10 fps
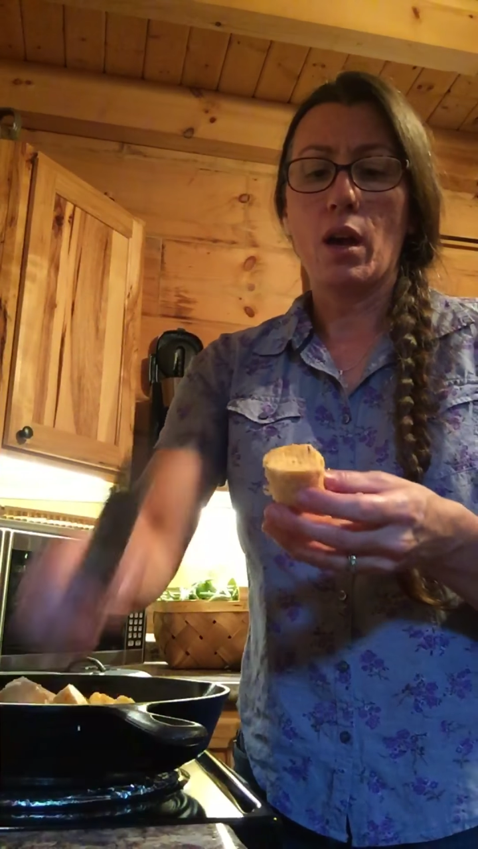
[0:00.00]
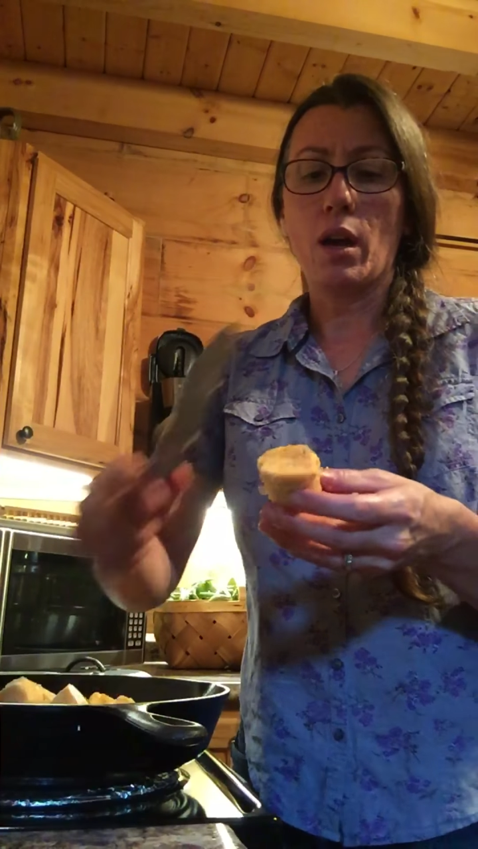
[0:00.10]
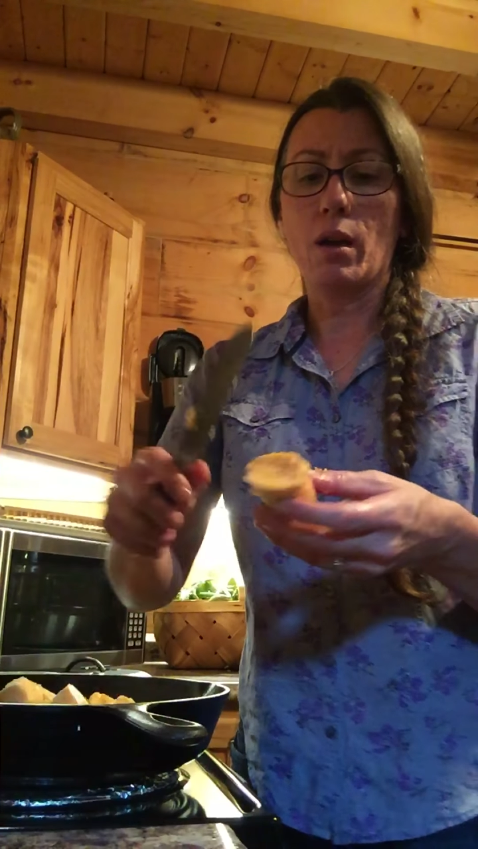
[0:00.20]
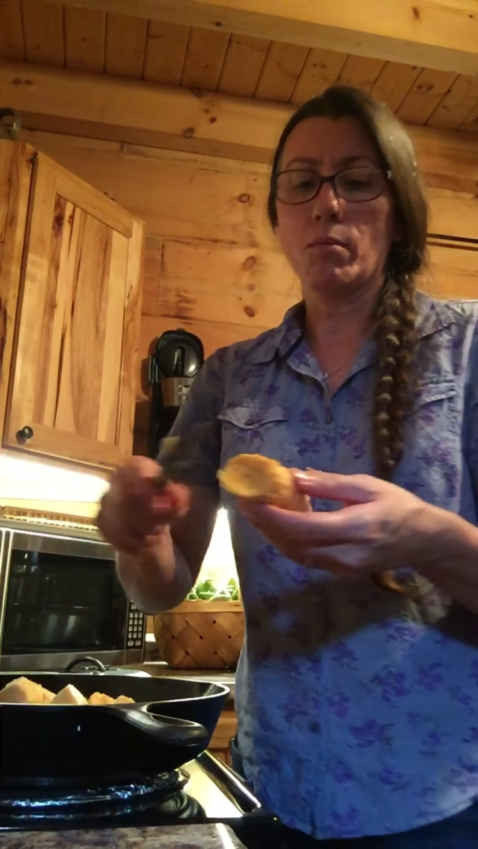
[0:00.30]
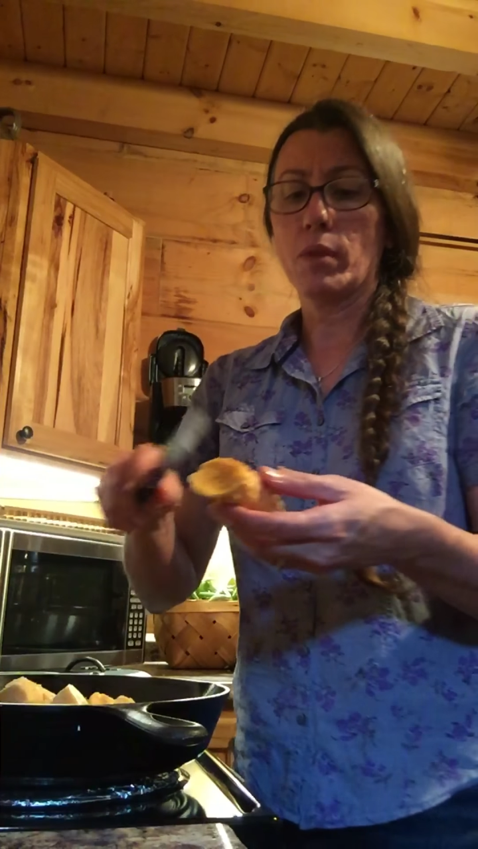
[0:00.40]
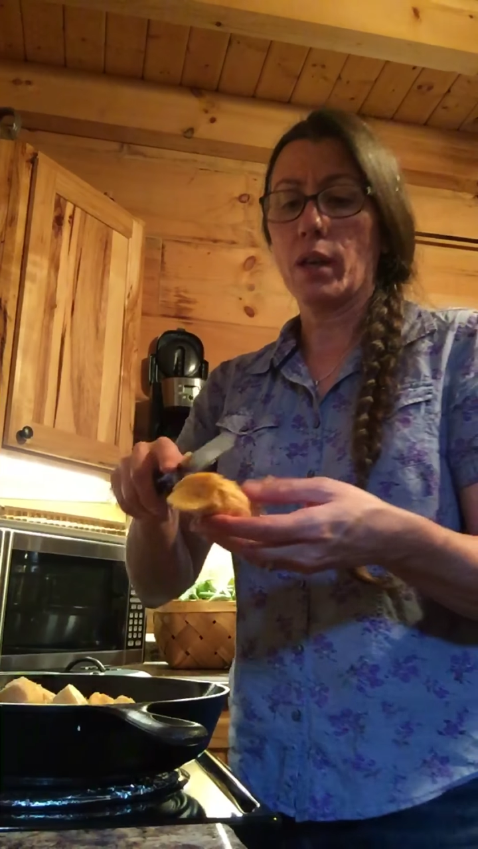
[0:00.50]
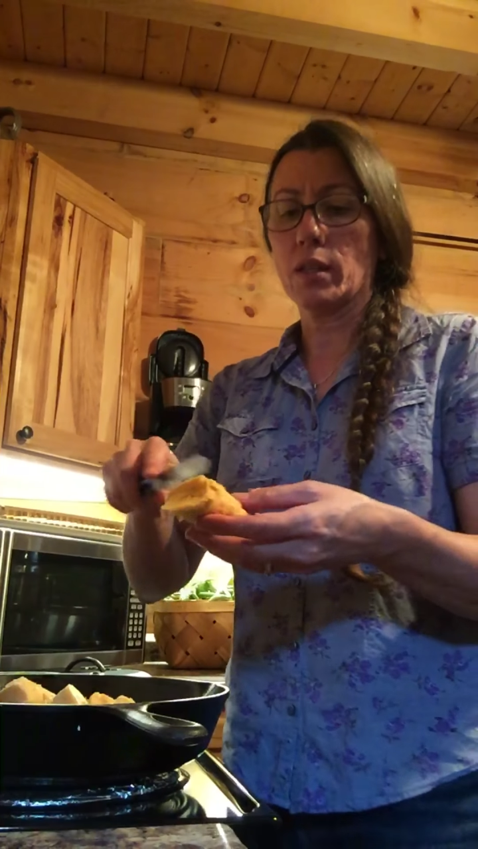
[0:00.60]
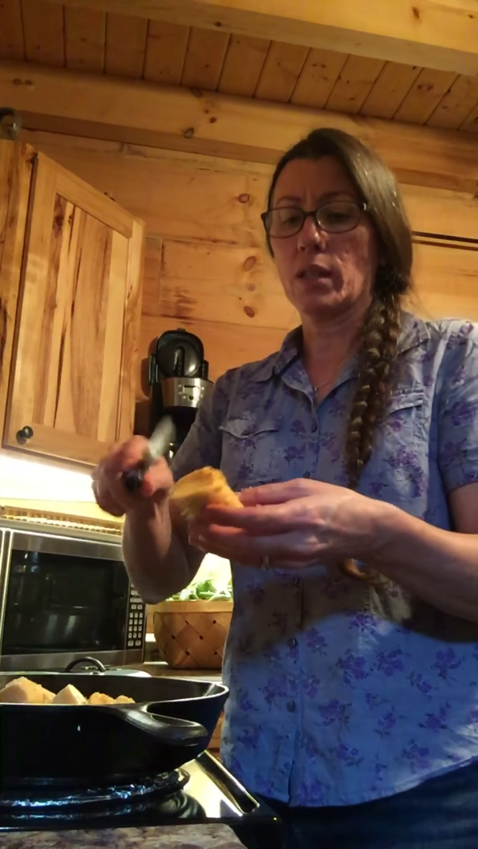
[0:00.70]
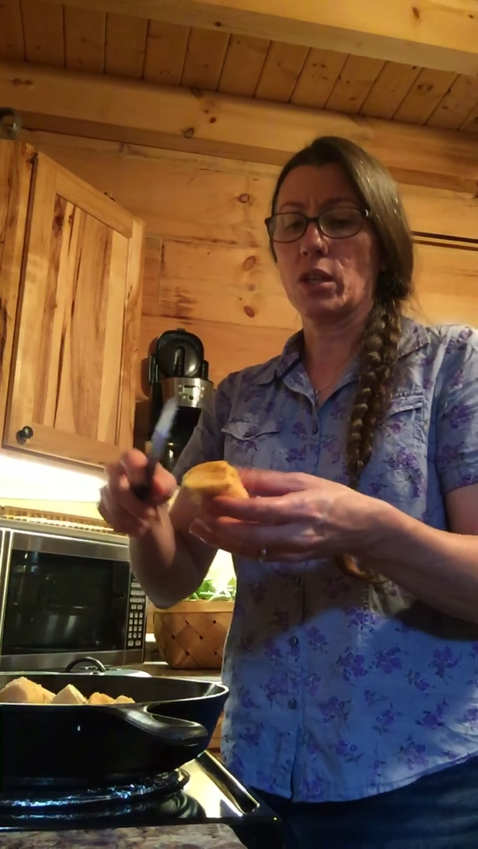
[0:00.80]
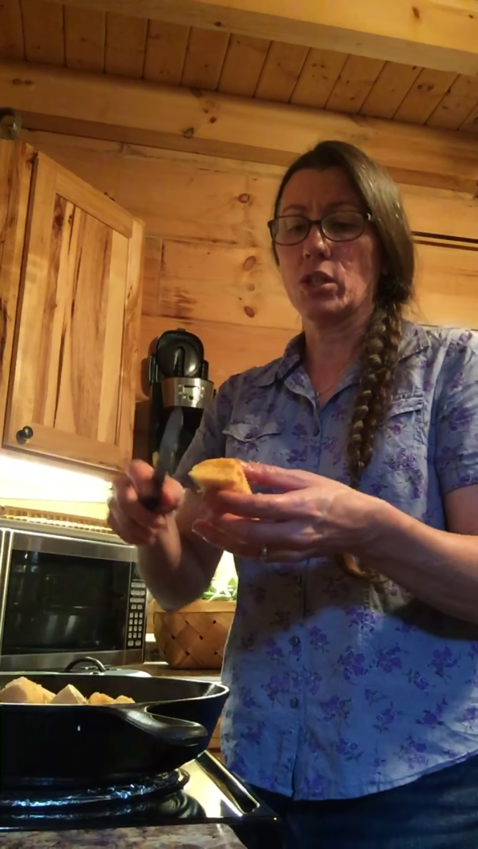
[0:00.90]
Like
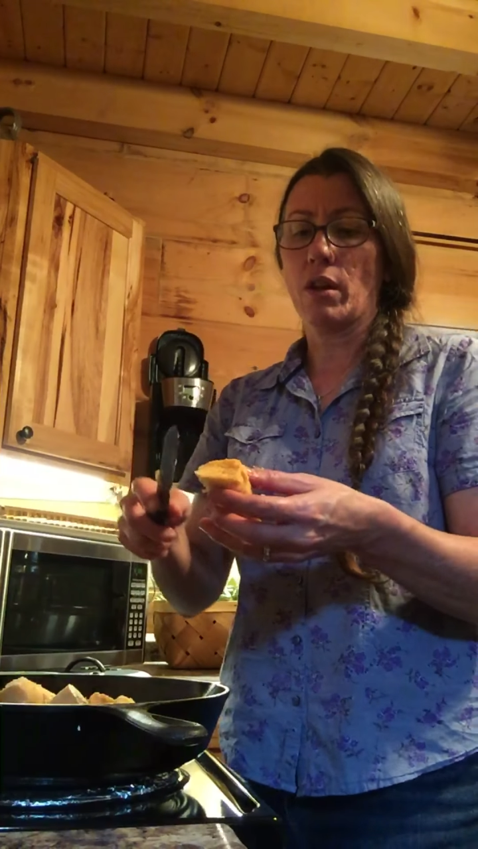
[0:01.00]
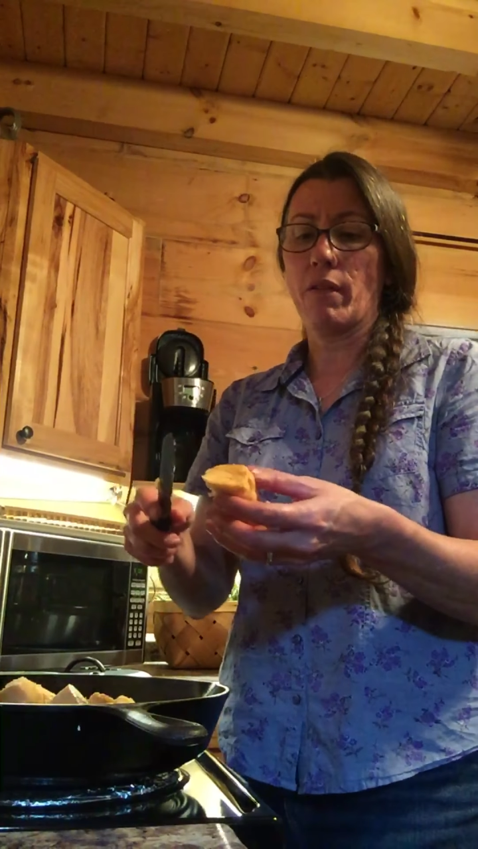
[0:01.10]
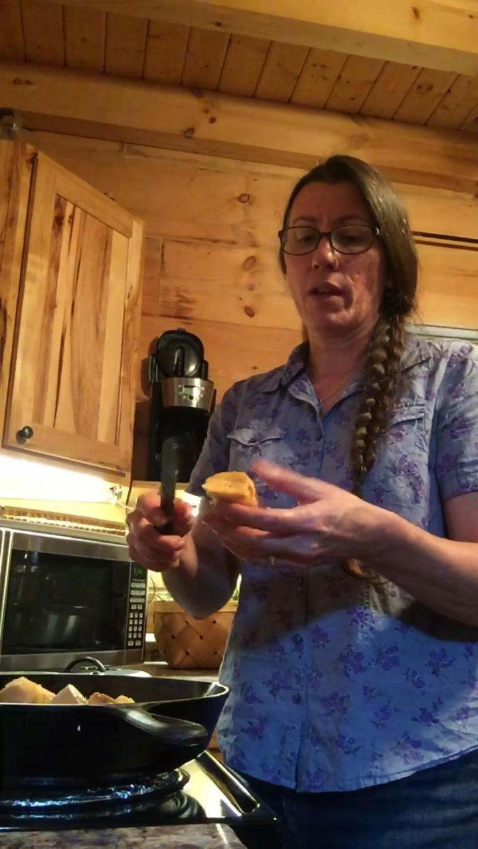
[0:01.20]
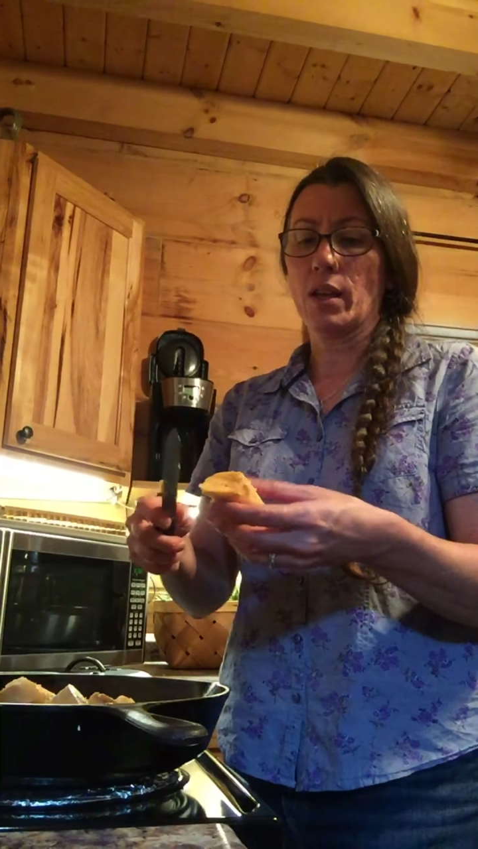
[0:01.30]
a section of